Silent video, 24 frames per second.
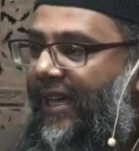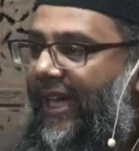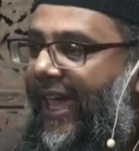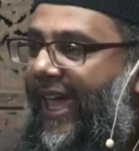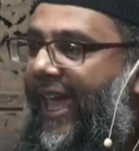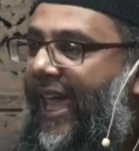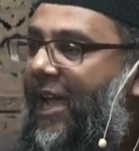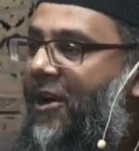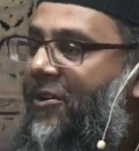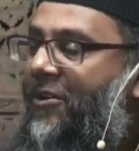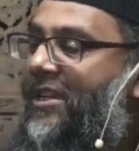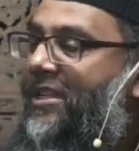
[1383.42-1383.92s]

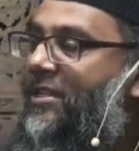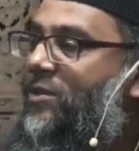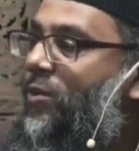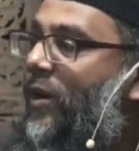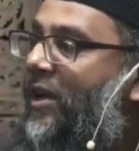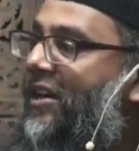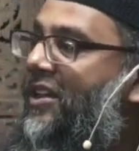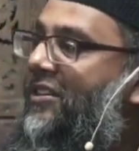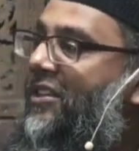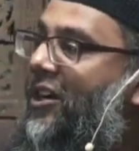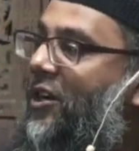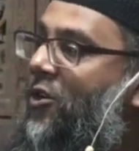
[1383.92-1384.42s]
Here is
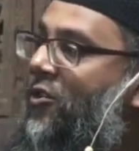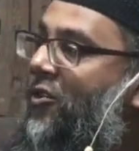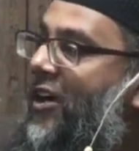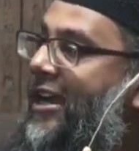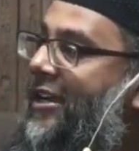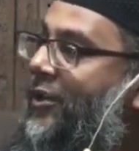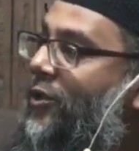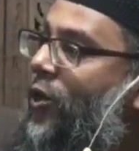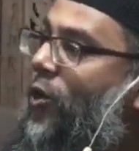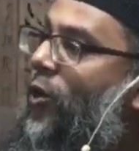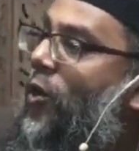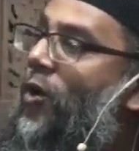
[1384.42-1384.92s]
one of the
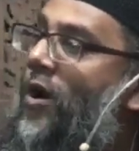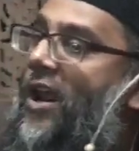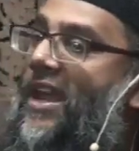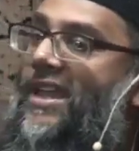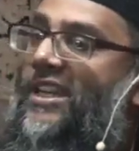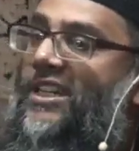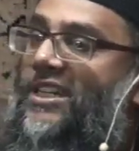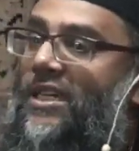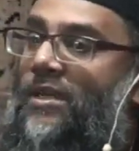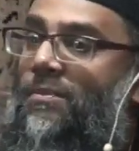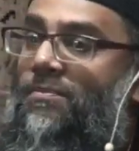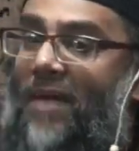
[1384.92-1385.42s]
great
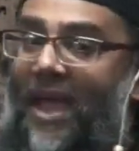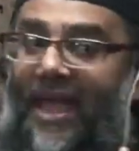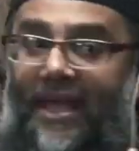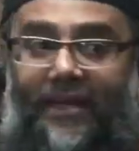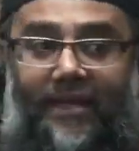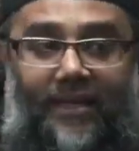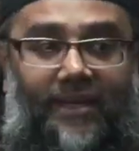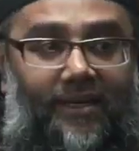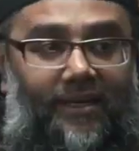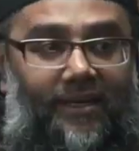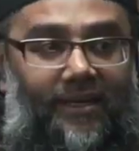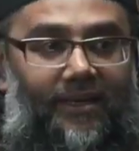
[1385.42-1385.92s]
Qurayshi
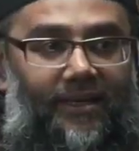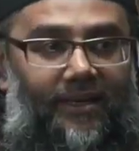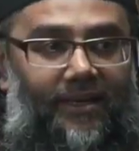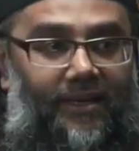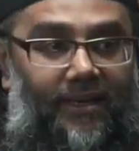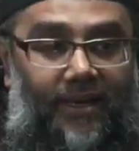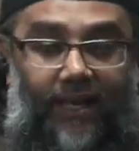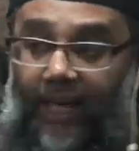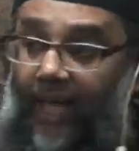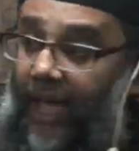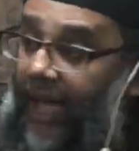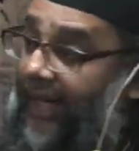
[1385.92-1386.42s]
men,
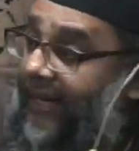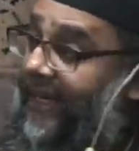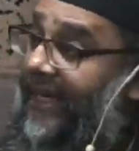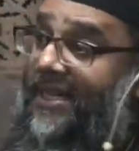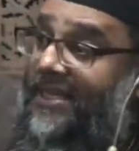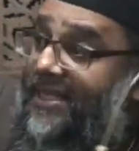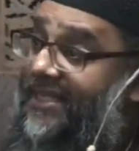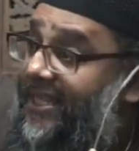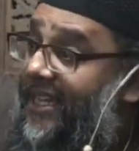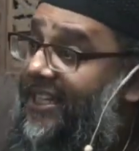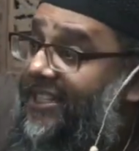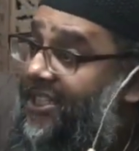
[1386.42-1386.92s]
and
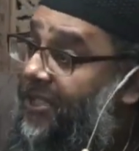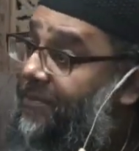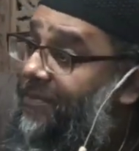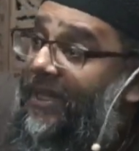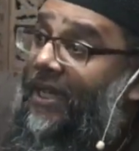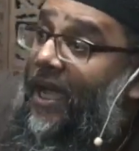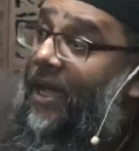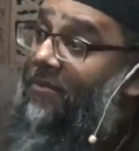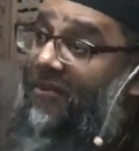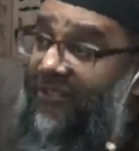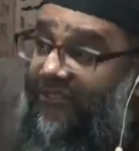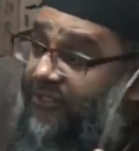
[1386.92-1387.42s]
he's set to
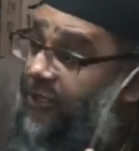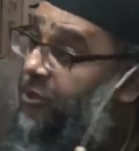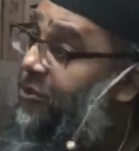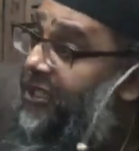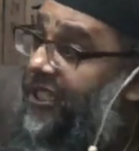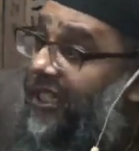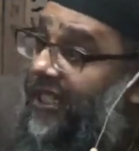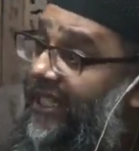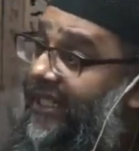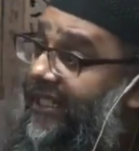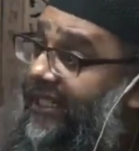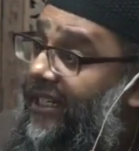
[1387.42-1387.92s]
become a
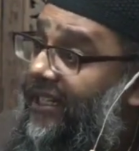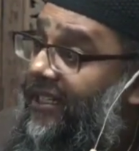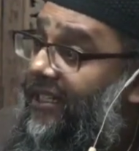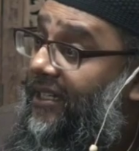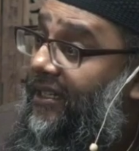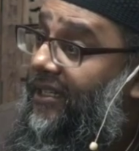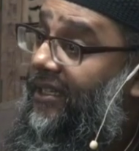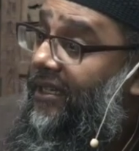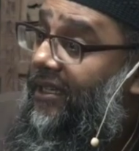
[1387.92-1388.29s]
future leader.